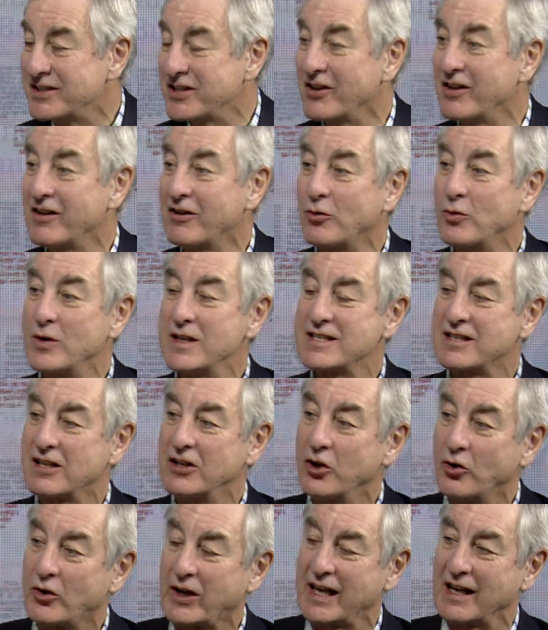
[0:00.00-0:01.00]
So they're always
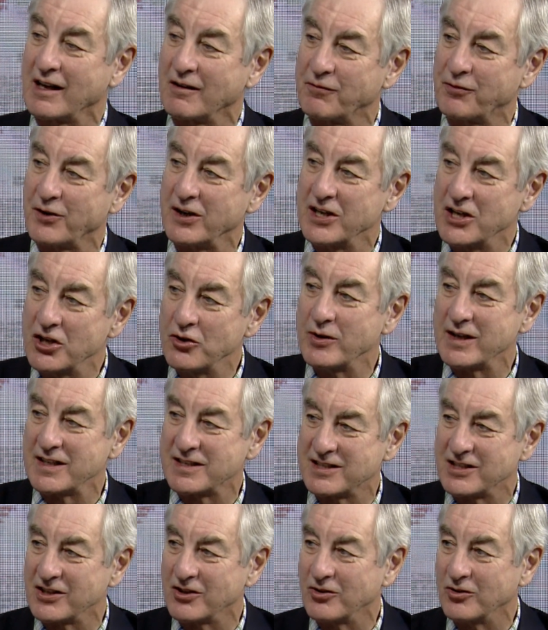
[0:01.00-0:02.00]
looking for a new
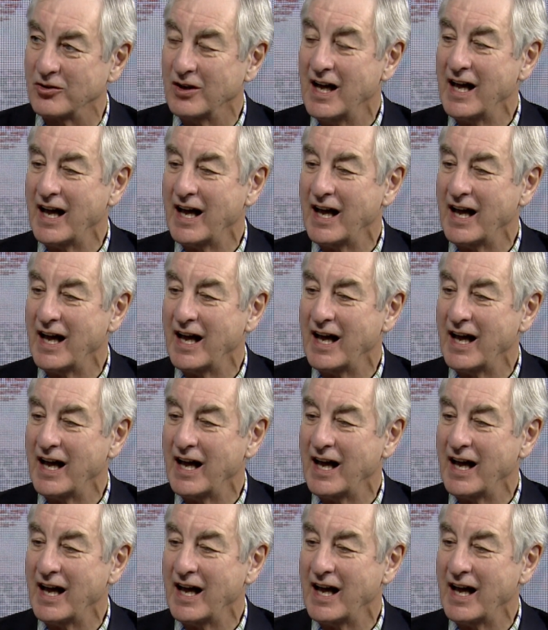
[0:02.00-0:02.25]
issue.